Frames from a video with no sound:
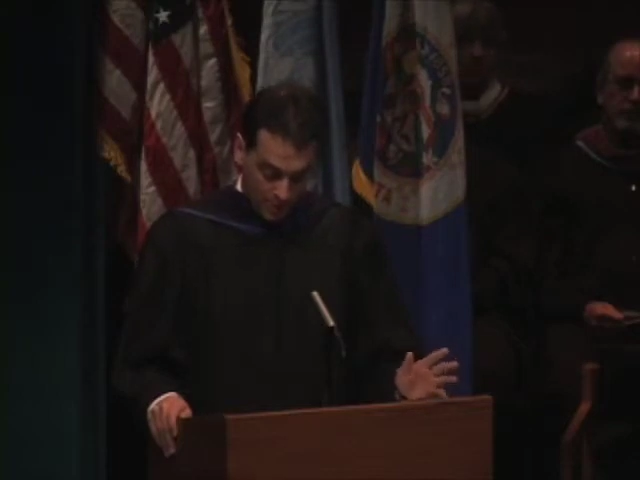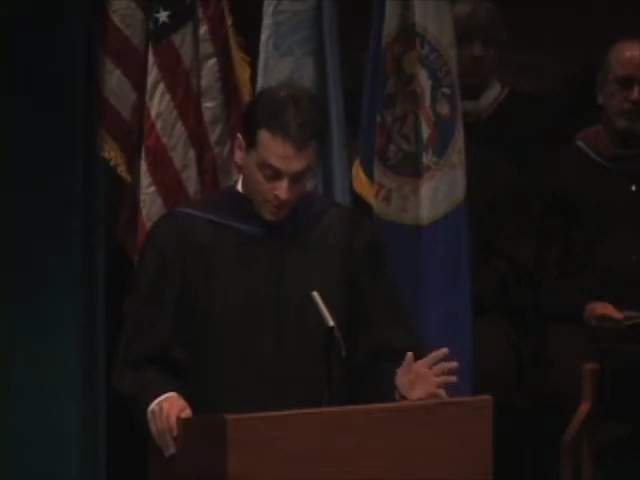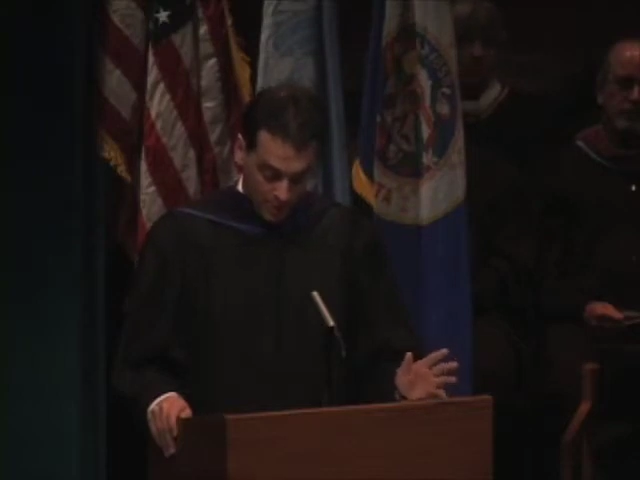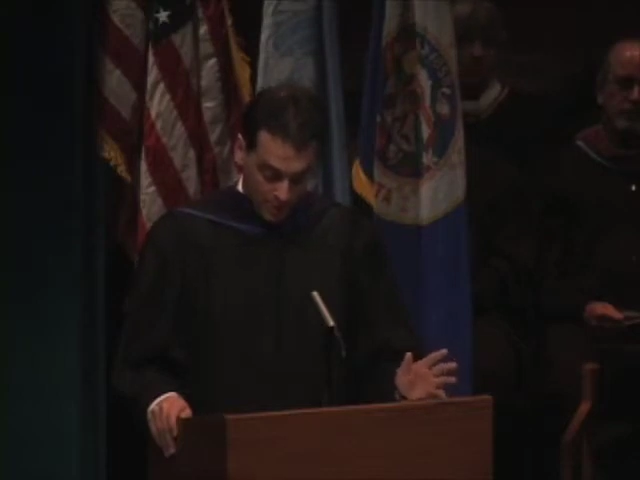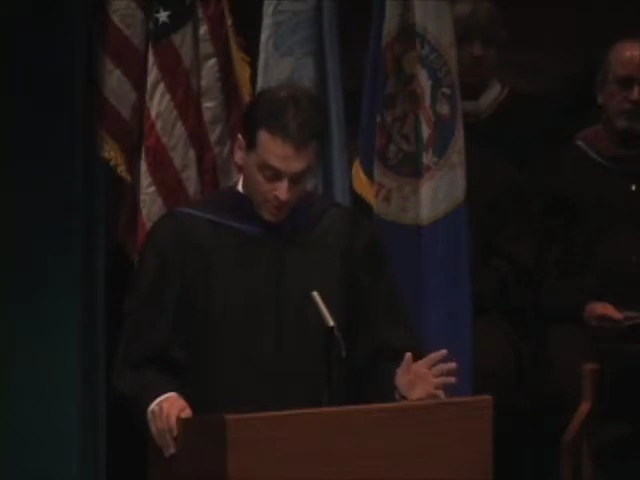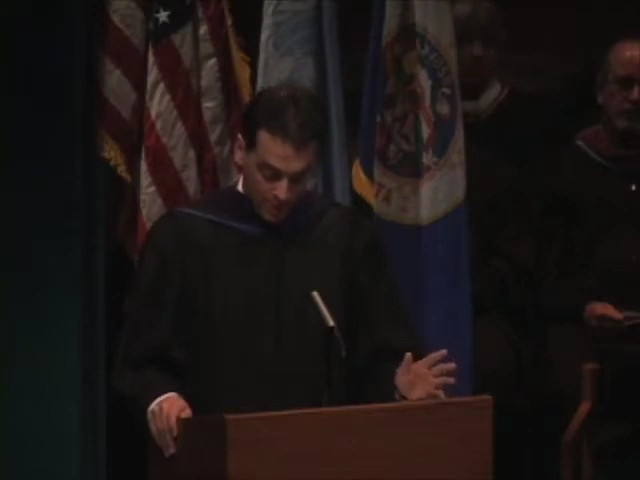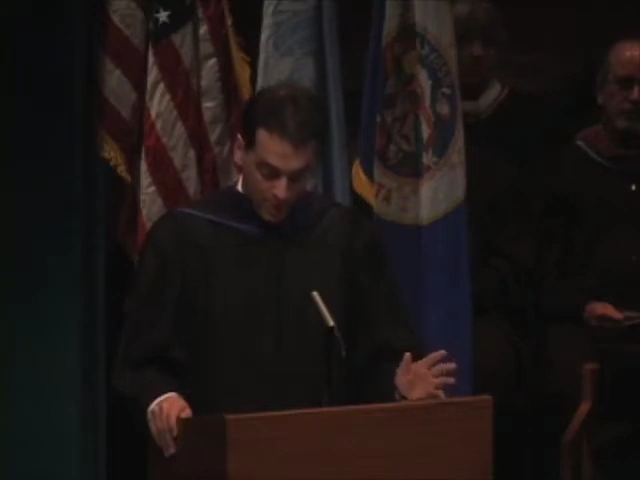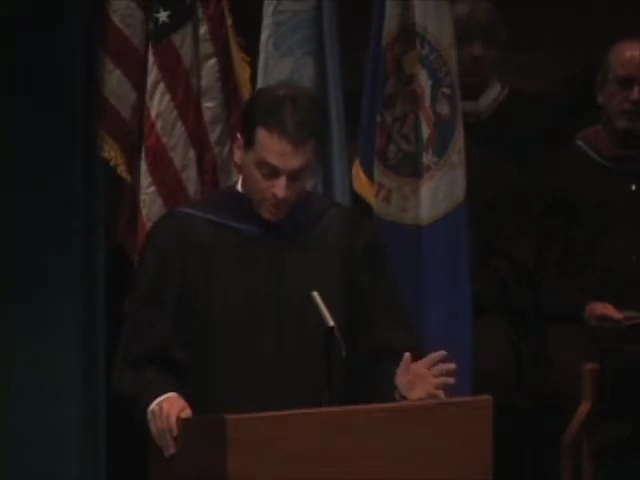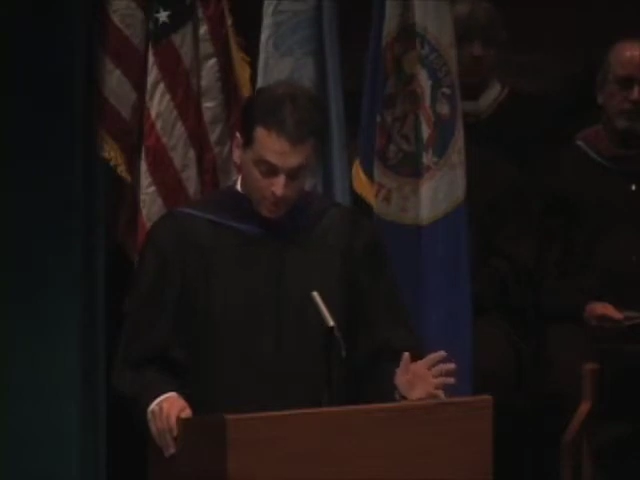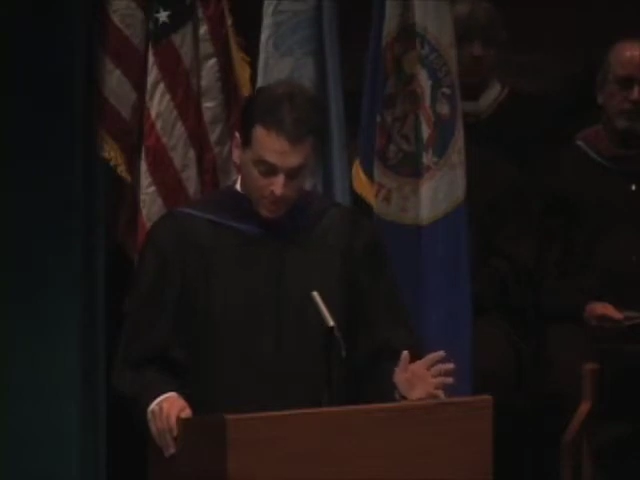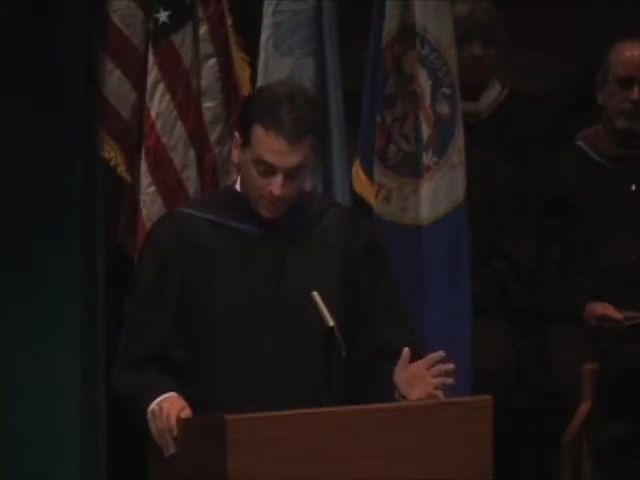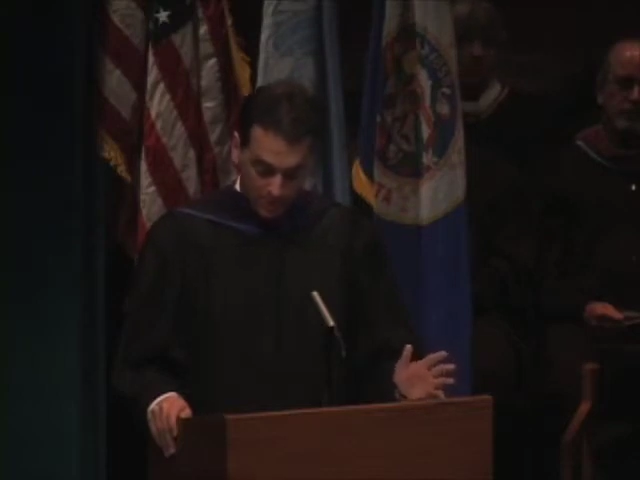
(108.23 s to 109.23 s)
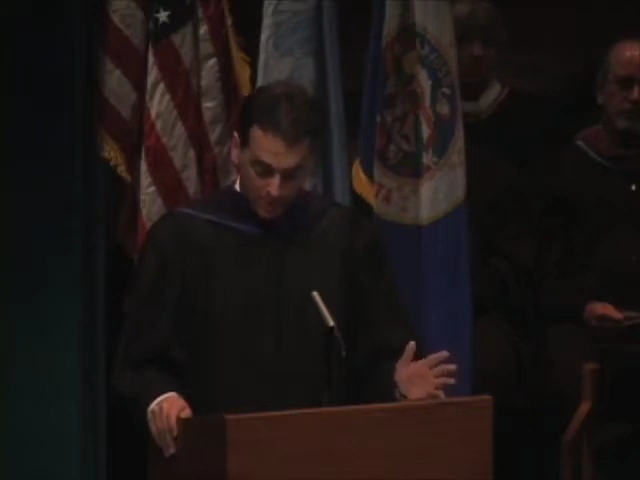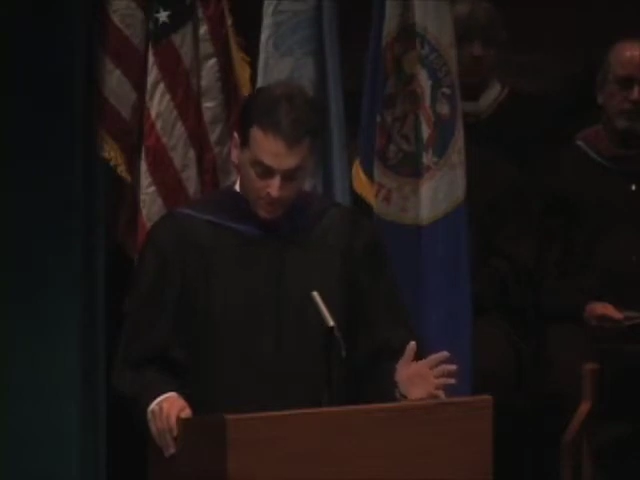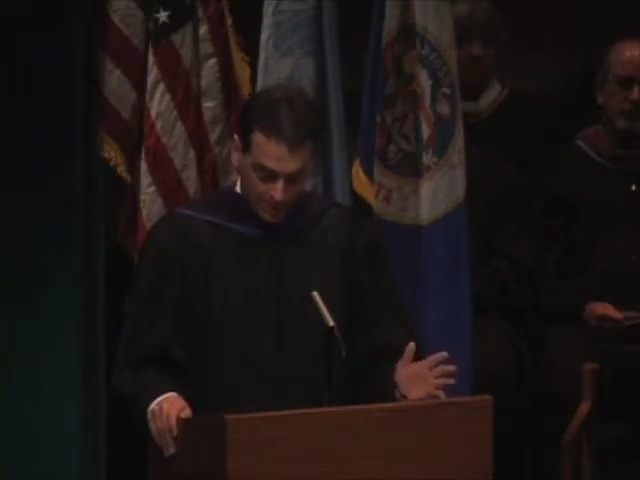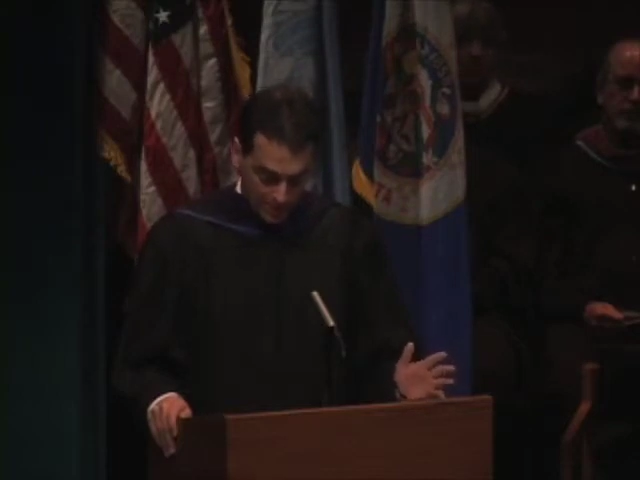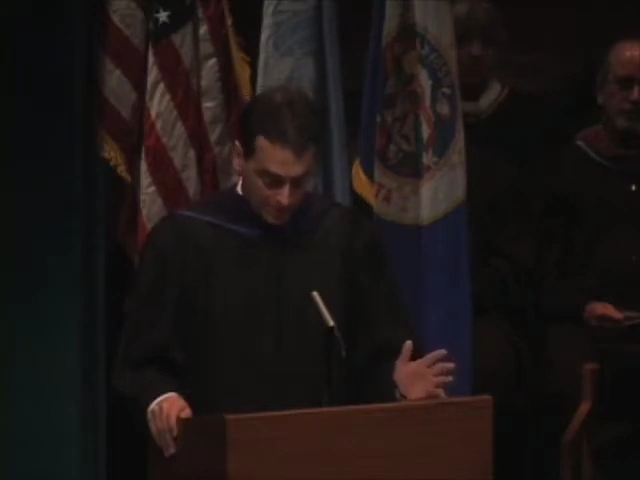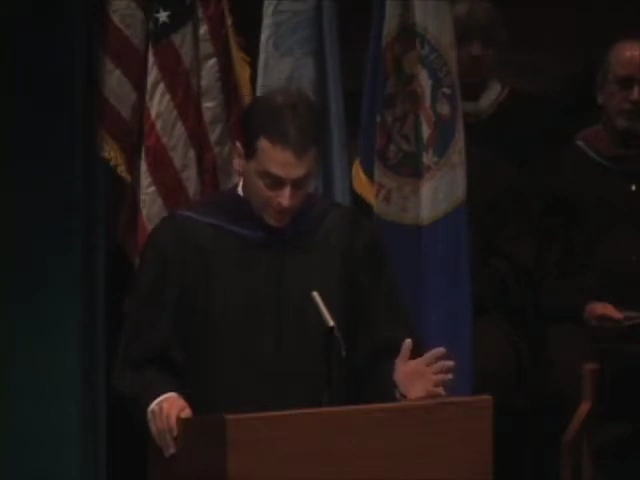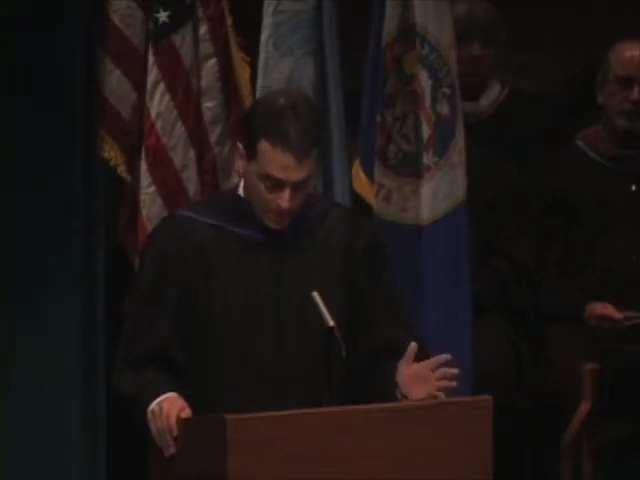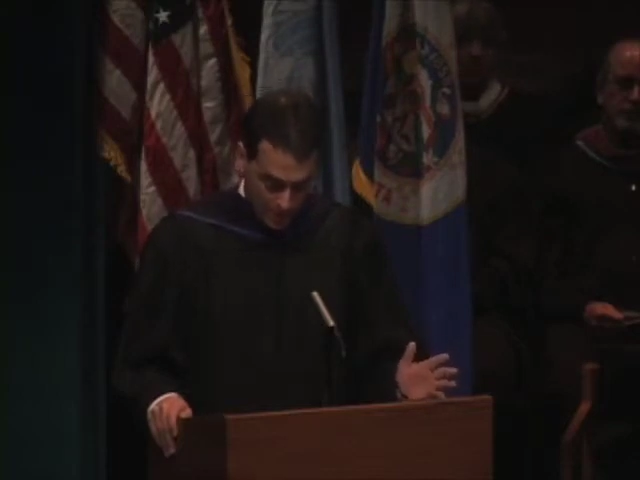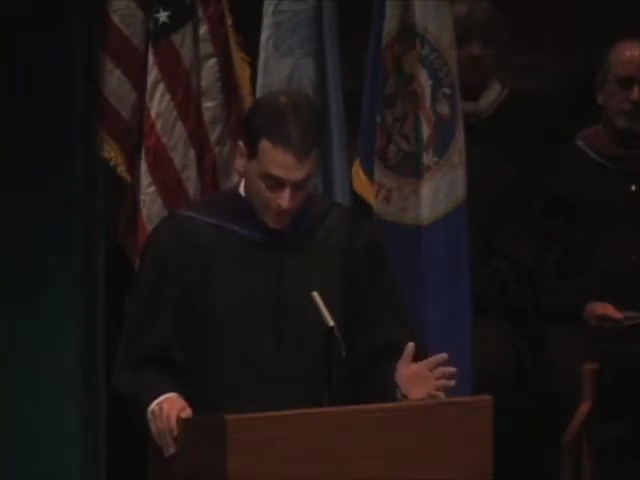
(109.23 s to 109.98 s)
organization because it'll let them do